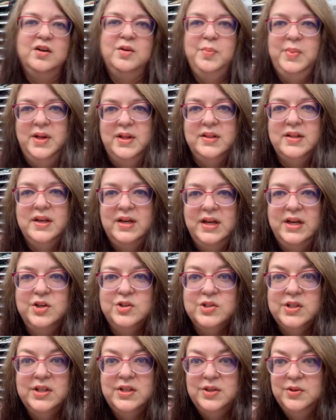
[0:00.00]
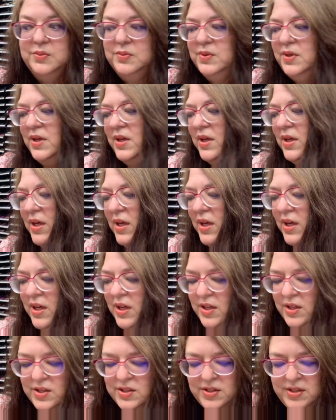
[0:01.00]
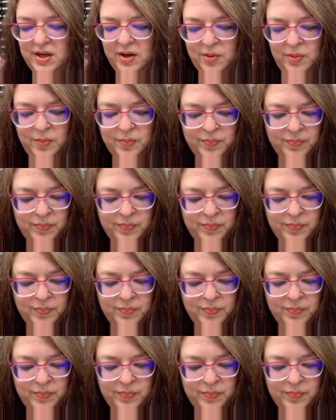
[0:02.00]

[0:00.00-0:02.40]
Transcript: about that I usually do. So